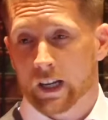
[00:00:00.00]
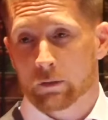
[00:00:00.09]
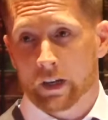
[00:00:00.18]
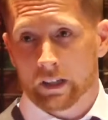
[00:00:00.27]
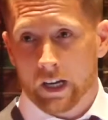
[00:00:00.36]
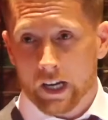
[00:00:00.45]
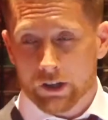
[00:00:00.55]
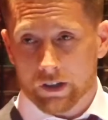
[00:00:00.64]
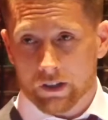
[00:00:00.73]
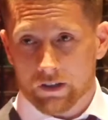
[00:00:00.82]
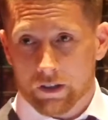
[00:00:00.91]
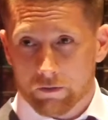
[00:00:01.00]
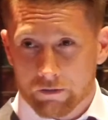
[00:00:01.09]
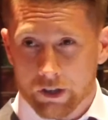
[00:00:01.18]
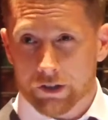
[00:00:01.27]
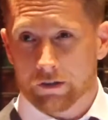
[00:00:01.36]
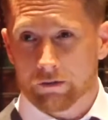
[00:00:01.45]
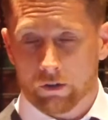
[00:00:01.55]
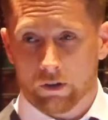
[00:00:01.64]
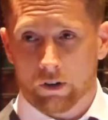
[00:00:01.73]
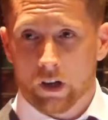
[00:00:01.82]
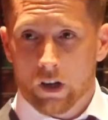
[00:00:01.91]
expectations, the vision
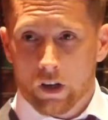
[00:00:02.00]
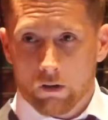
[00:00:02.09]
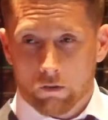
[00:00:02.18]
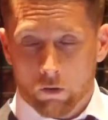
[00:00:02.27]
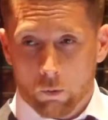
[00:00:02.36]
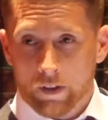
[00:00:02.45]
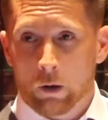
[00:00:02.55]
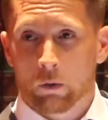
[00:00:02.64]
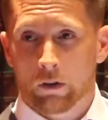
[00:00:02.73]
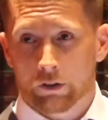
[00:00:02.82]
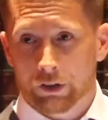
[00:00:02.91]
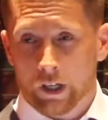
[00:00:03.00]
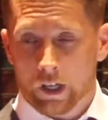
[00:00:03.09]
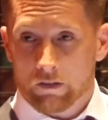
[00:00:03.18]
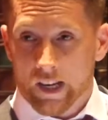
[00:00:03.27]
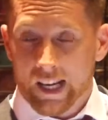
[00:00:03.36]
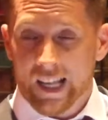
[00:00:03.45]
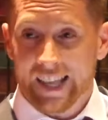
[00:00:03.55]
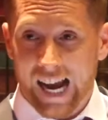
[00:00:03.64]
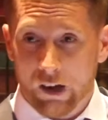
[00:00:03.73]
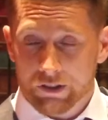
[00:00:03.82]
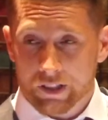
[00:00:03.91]
for what they want to achieve at the
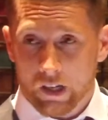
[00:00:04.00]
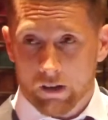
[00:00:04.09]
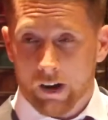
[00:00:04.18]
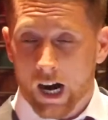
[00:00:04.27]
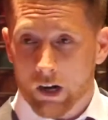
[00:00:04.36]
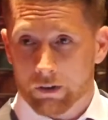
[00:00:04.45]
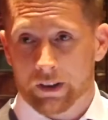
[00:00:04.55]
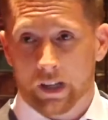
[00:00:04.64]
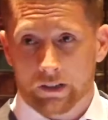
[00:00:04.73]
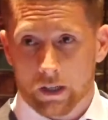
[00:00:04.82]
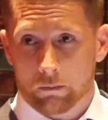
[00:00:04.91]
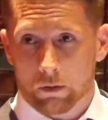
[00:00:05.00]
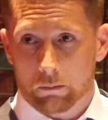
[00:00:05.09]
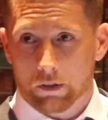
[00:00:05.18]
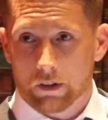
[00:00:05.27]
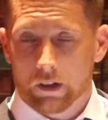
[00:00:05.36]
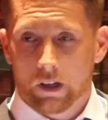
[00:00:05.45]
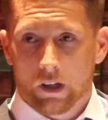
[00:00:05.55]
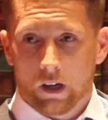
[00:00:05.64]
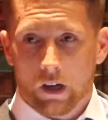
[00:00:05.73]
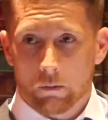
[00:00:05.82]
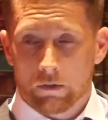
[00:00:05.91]
outset of hiring that team member,
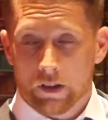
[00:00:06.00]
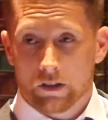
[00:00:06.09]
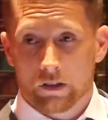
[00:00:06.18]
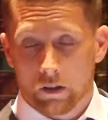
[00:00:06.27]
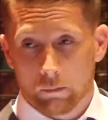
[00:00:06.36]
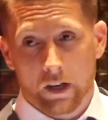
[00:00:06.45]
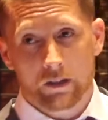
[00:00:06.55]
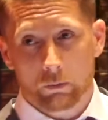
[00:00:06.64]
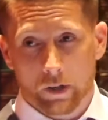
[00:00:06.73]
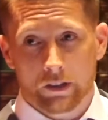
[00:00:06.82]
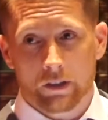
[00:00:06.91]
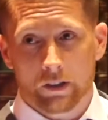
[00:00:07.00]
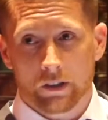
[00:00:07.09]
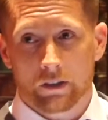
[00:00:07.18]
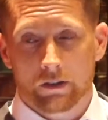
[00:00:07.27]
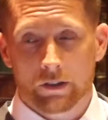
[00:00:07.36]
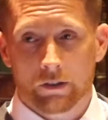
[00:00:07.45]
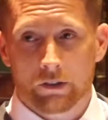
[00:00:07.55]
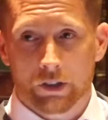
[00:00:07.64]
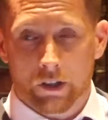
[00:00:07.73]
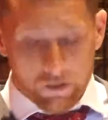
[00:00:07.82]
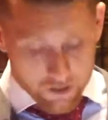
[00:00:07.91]
this is the best way to
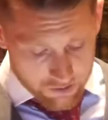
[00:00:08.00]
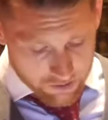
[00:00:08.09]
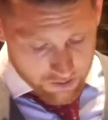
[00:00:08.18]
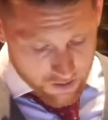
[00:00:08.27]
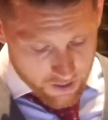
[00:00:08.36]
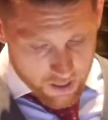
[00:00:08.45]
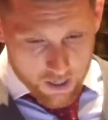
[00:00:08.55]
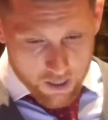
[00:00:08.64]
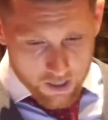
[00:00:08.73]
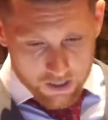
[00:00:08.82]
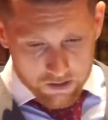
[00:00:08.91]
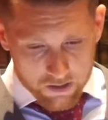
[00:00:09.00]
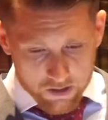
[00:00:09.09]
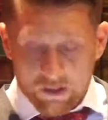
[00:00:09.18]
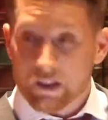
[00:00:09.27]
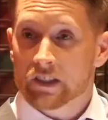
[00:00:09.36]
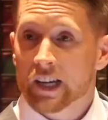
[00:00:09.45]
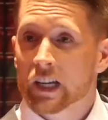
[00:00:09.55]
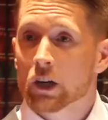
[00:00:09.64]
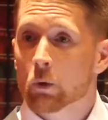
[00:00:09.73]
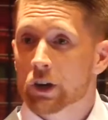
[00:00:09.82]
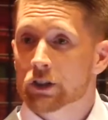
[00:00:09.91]
achieve this. And the
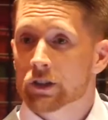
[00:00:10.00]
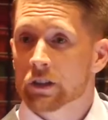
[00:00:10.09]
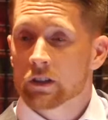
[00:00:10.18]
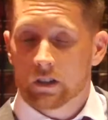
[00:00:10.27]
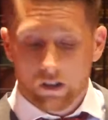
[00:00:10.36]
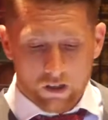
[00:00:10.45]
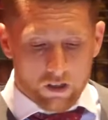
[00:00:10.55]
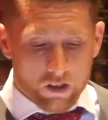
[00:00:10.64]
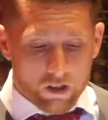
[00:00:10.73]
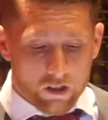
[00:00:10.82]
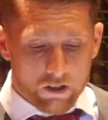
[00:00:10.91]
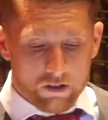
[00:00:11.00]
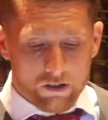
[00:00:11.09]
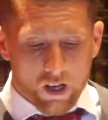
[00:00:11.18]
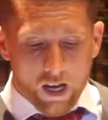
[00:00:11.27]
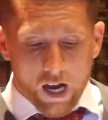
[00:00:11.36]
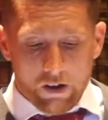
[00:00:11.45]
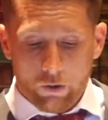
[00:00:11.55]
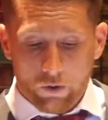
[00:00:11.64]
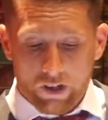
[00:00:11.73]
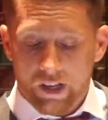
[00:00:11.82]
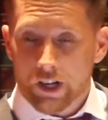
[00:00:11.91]
second question is, how can
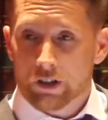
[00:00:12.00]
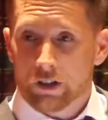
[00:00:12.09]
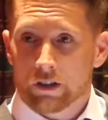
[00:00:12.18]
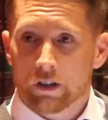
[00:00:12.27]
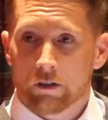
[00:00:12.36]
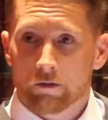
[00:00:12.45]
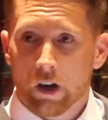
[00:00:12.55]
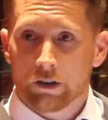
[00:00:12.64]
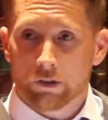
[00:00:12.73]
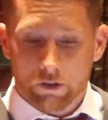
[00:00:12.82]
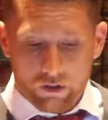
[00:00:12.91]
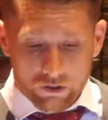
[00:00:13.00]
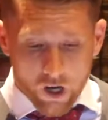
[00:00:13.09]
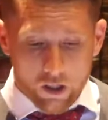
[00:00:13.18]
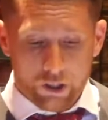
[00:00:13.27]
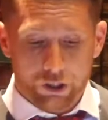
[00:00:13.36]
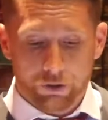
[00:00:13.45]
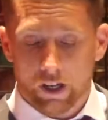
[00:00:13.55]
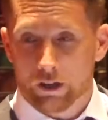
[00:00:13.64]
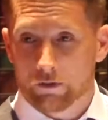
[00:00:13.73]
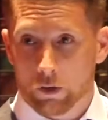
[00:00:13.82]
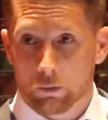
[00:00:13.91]
organizations foster knowledge
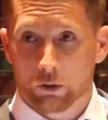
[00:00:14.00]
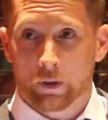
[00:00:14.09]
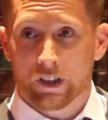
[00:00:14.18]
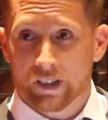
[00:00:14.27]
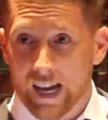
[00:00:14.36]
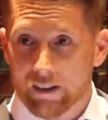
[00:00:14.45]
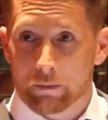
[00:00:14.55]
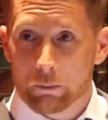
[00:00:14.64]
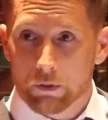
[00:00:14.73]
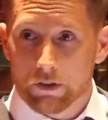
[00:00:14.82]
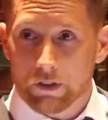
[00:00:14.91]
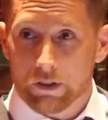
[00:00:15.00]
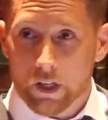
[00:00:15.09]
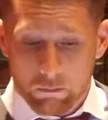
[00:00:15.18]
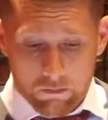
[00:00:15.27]
transfer between staff members and